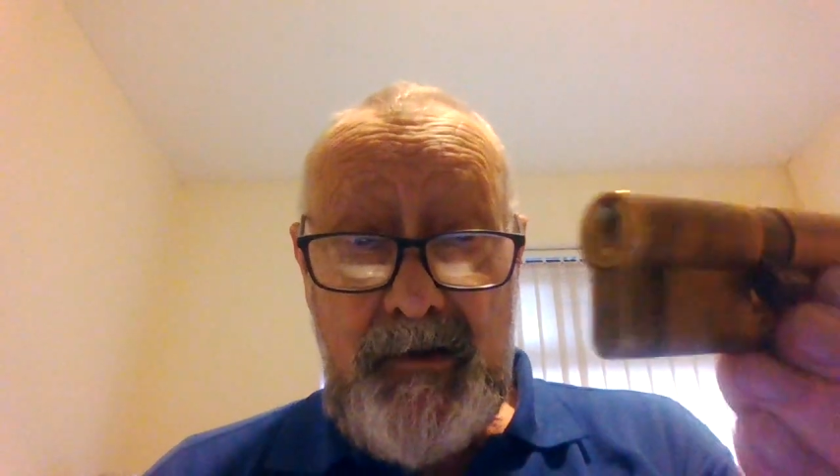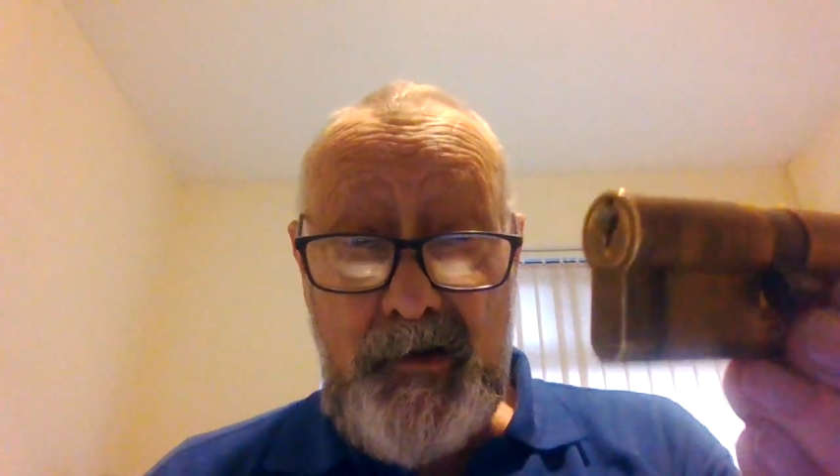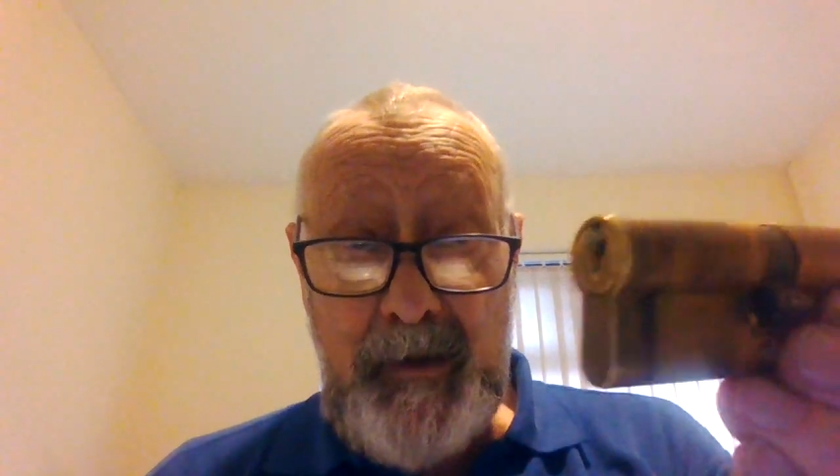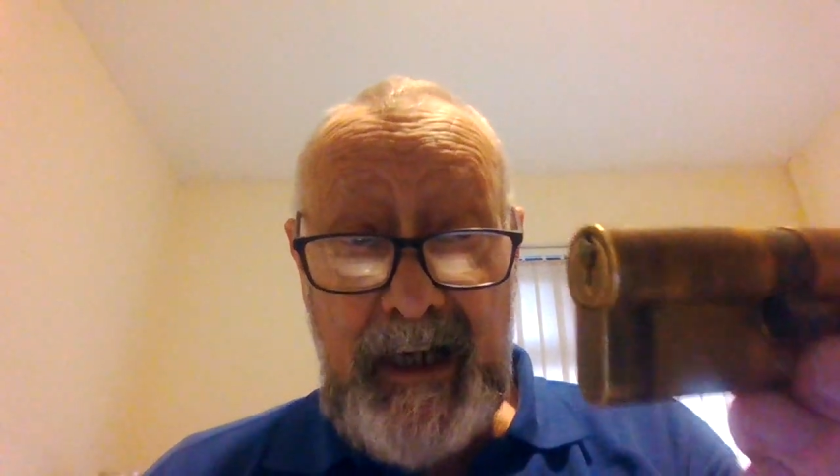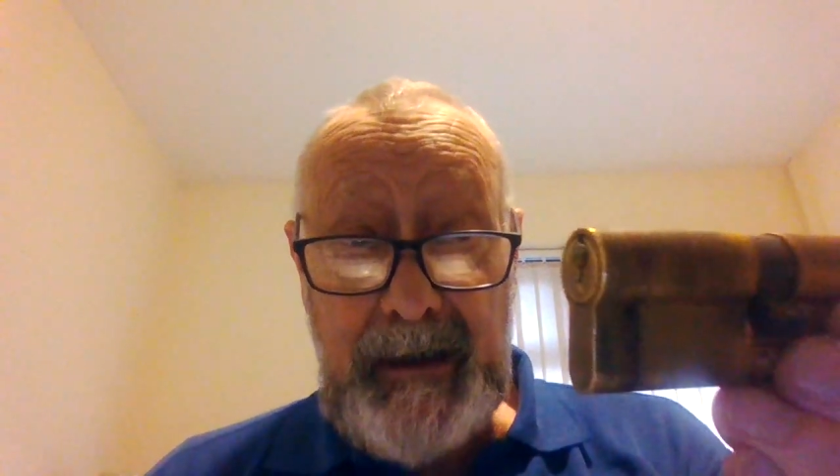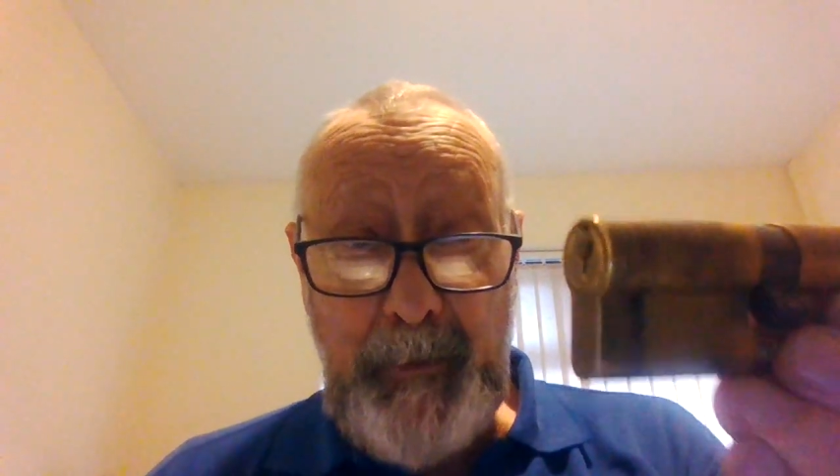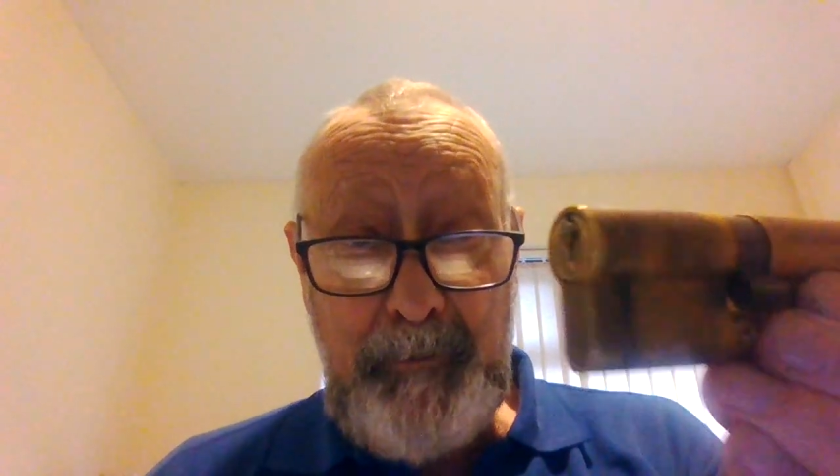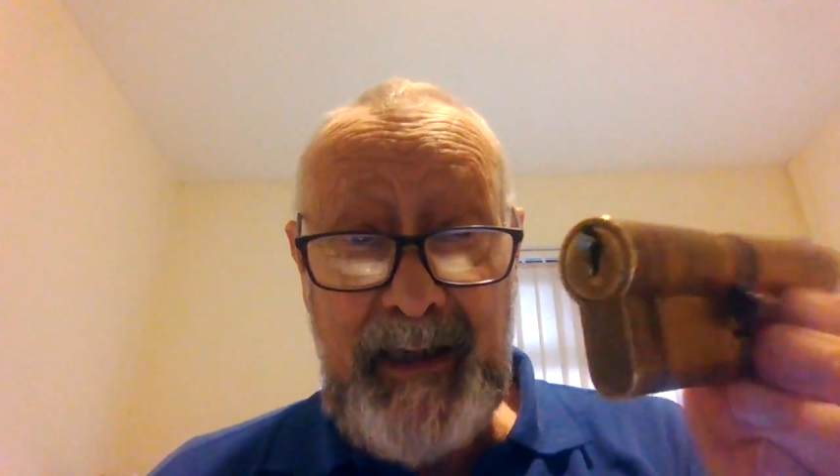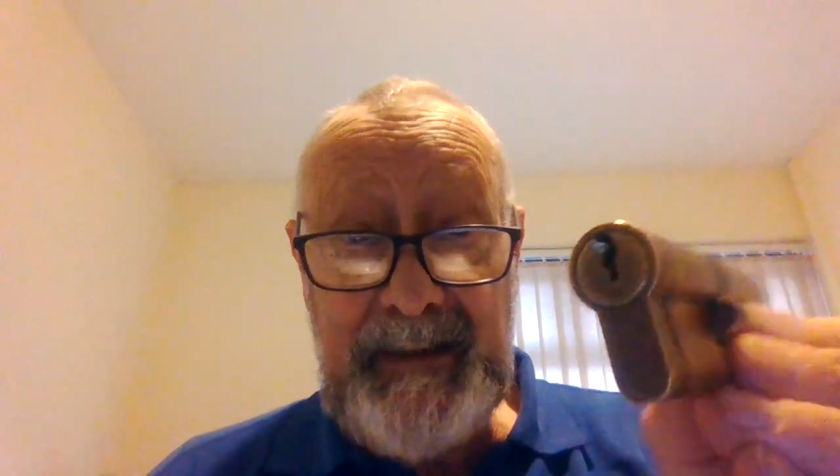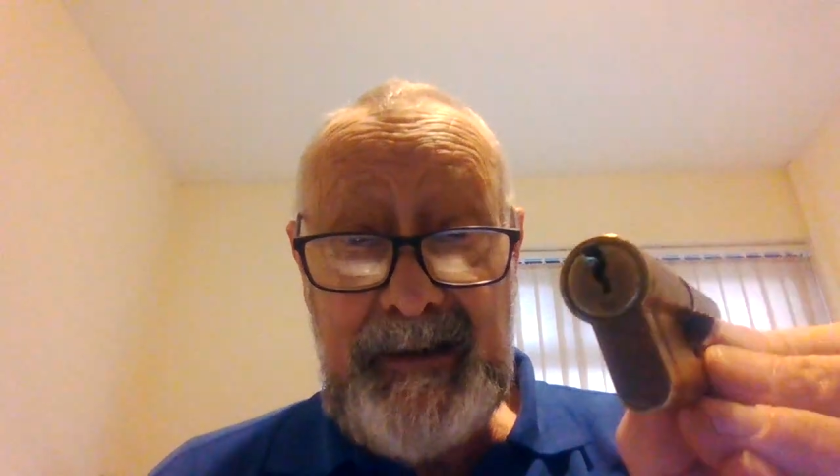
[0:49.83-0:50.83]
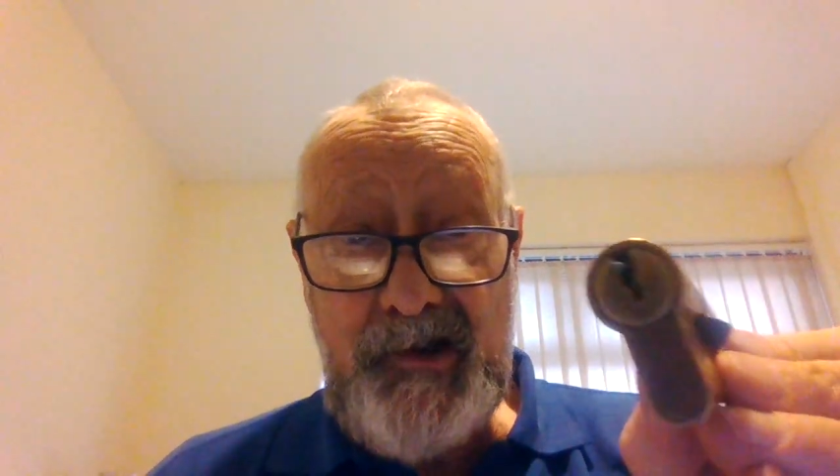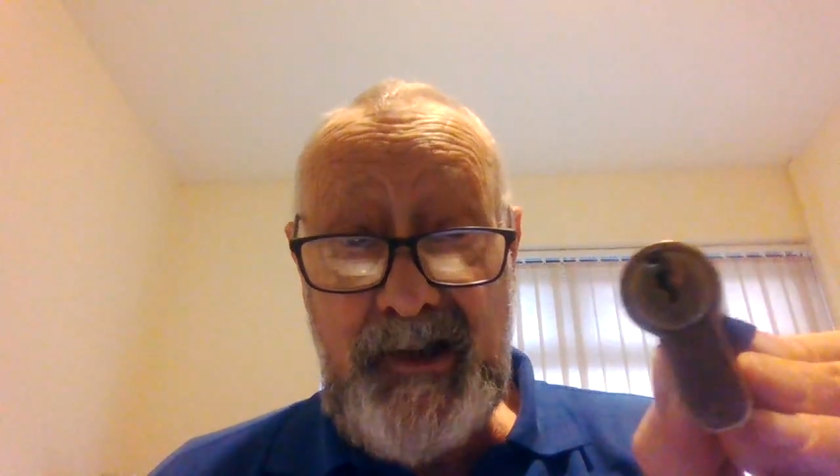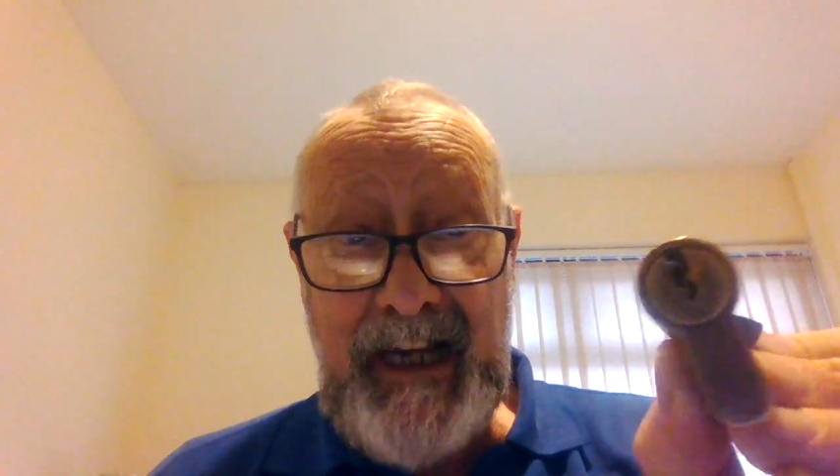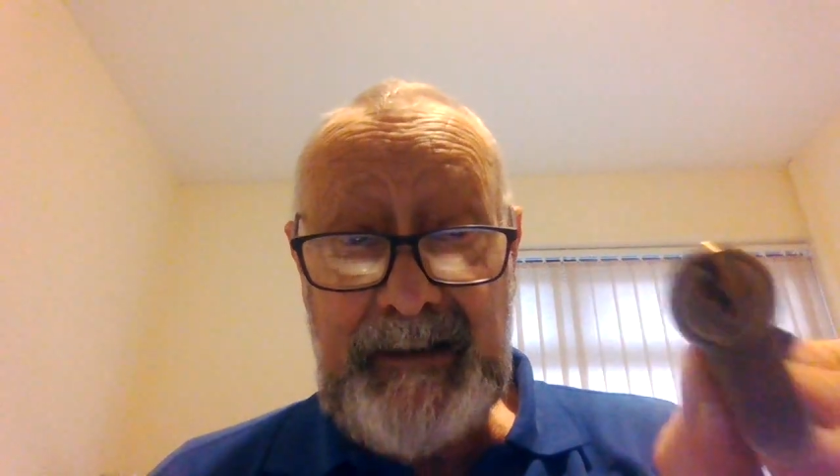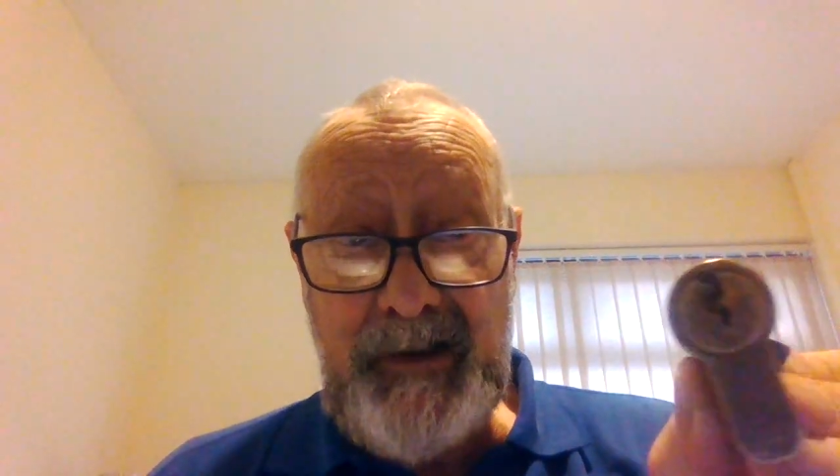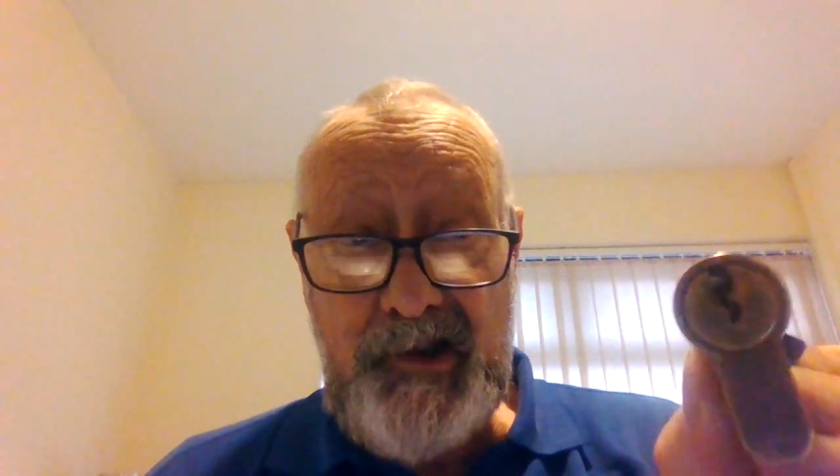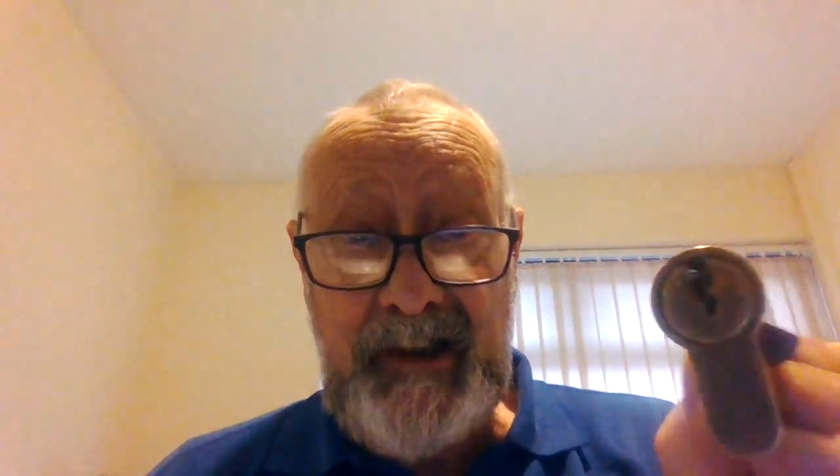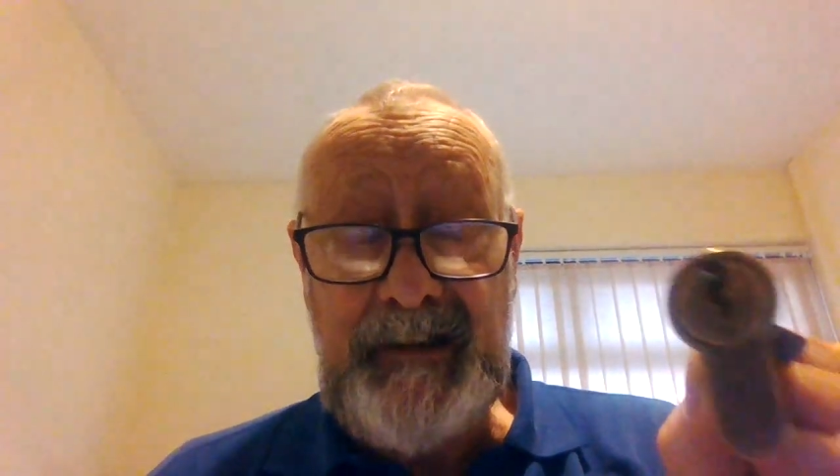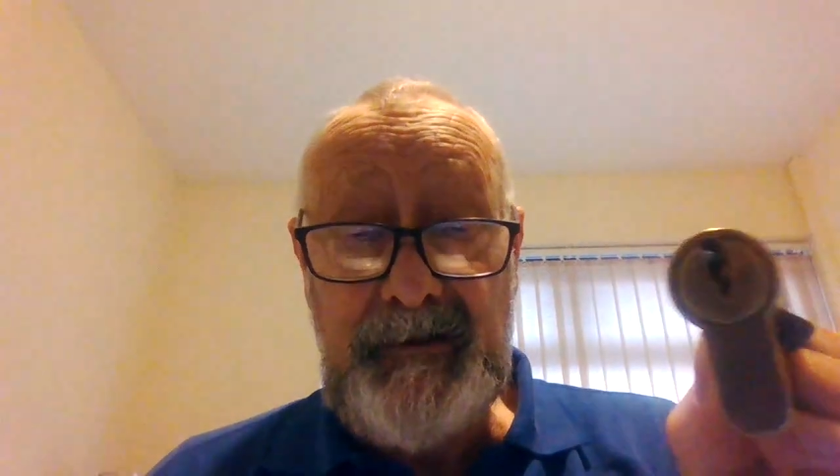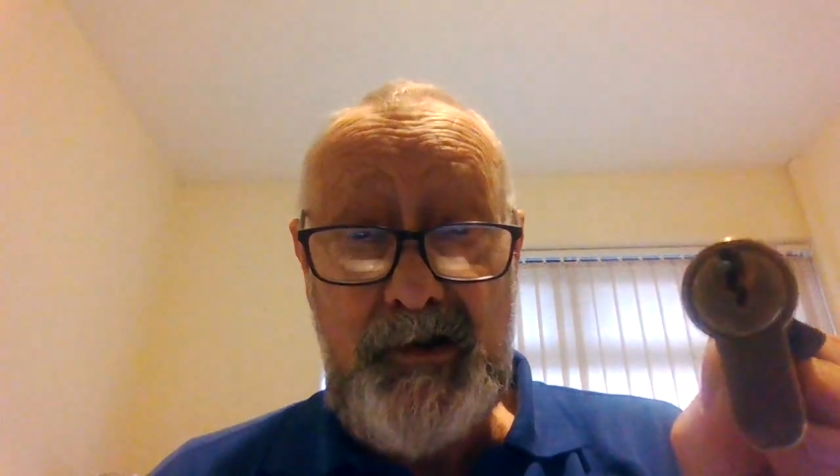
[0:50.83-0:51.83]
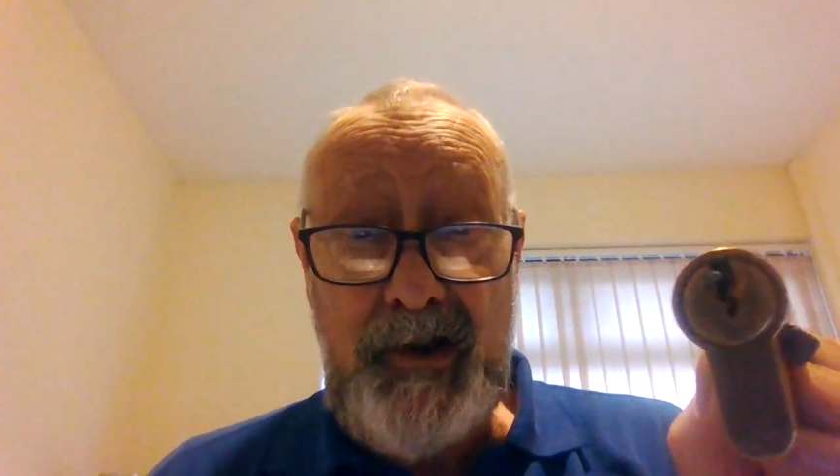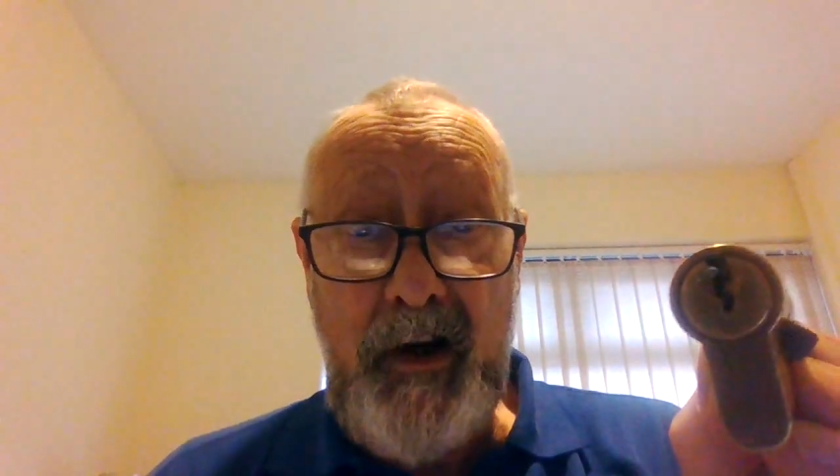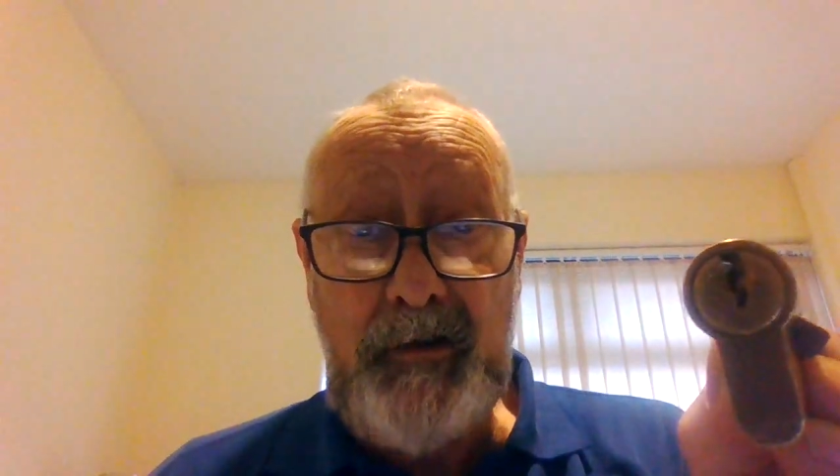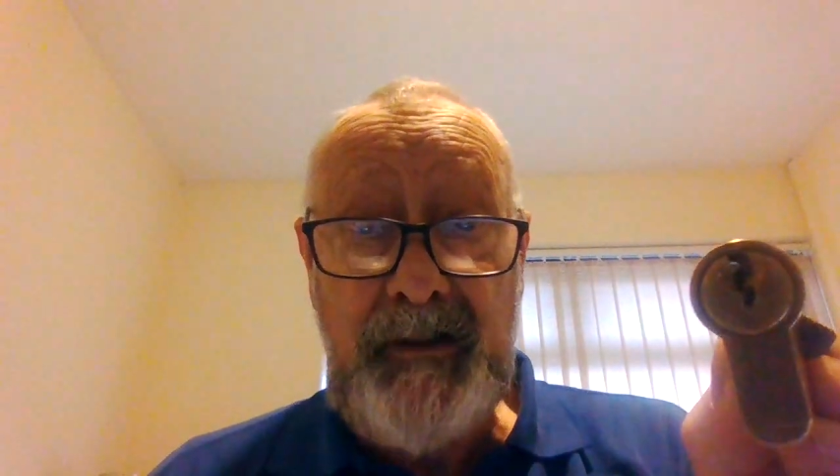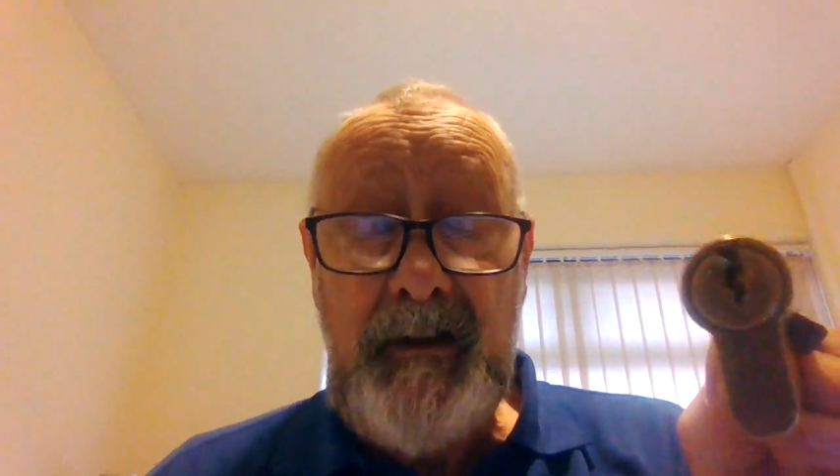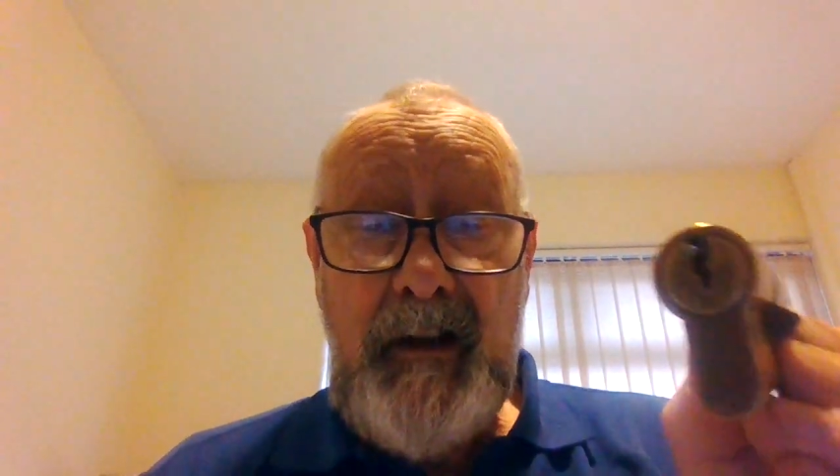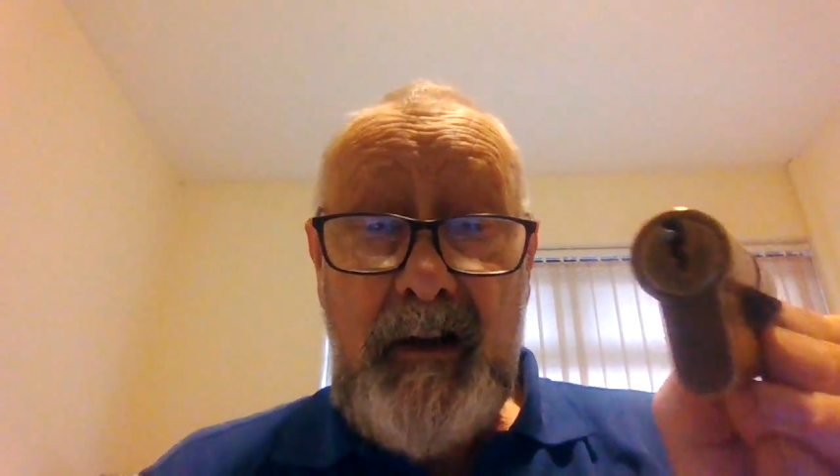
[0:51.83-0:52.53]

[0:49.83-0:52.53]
so either a pin inside the cylinder's gone,